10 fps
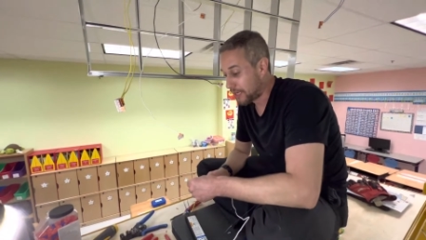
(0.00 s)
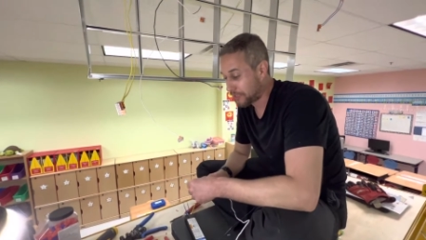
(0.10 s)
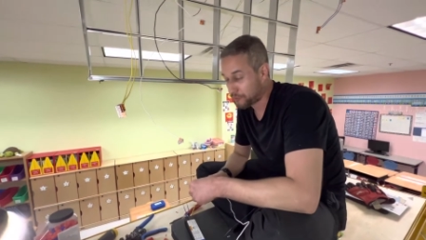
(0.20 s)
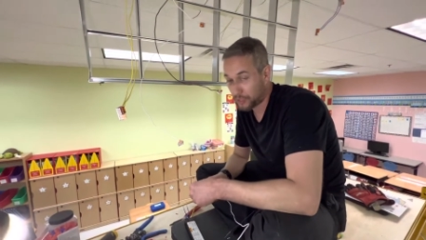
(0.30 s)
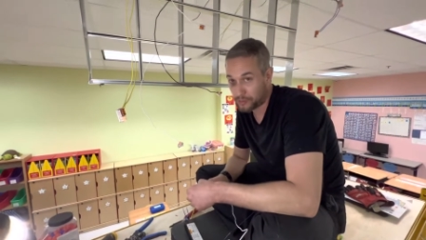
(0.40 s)

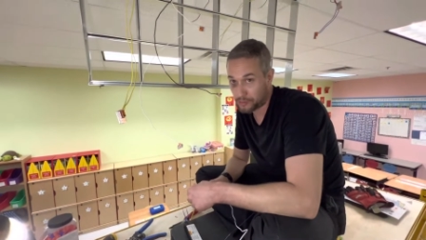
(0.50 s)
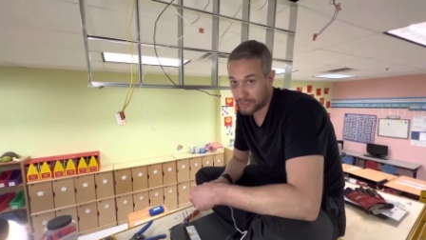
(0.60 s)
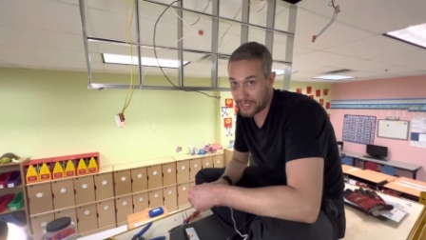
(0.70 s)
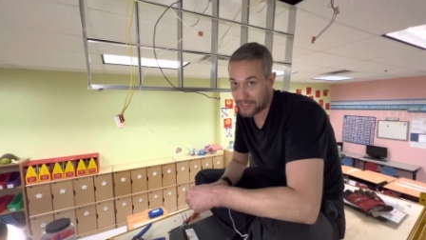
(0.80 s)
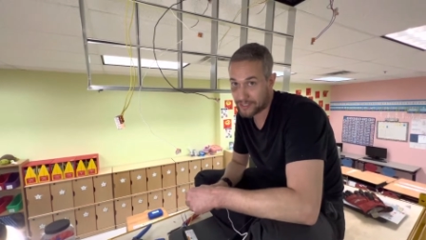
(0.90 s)
I tried to
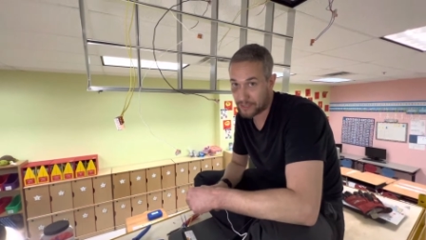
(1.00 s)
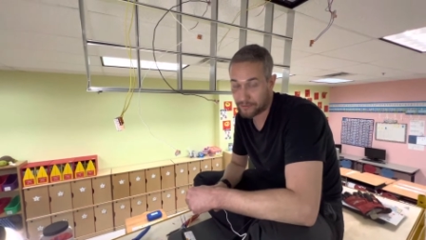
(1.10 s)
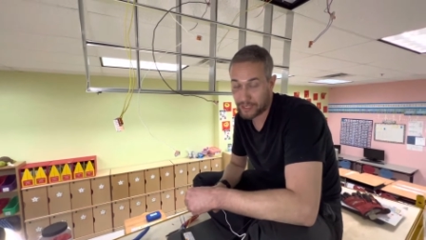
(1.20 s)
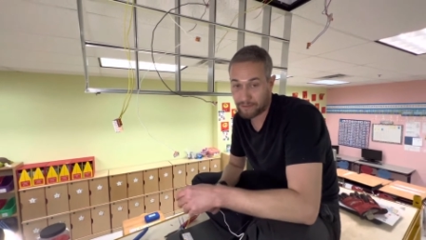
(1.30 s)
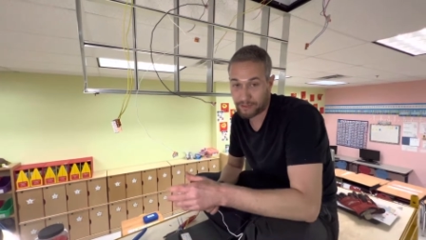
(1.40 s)
test.
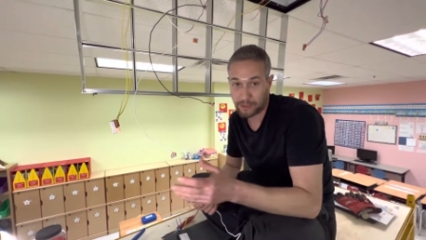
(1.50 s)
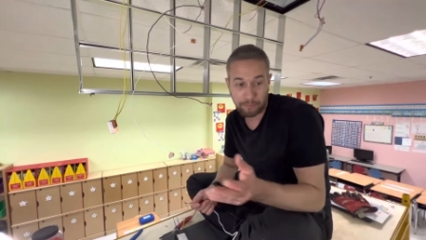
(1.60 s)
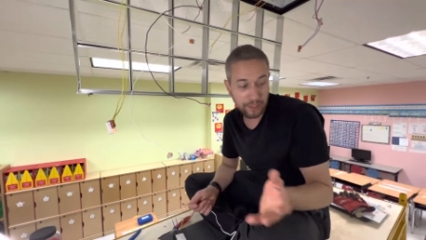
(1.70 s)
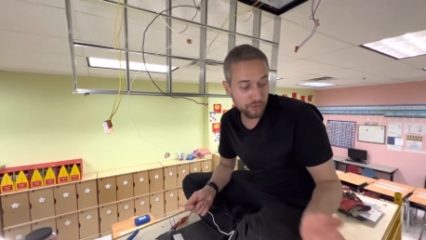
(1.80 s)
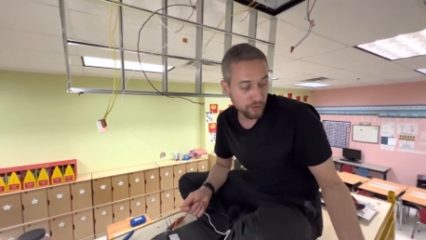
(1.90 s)
we have like
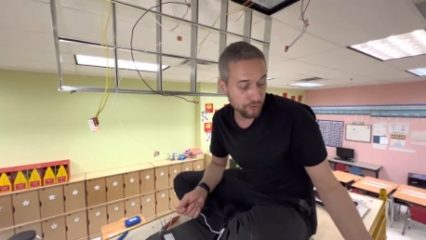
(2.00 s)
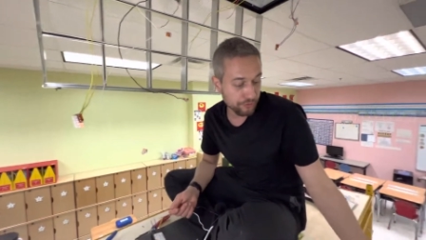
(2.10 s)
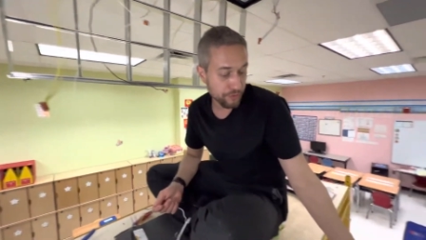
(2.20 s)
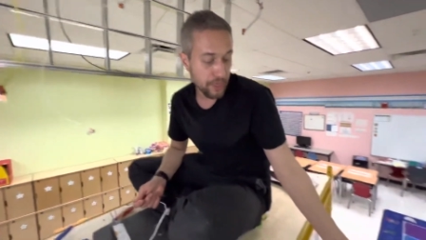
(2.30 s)
a bunch of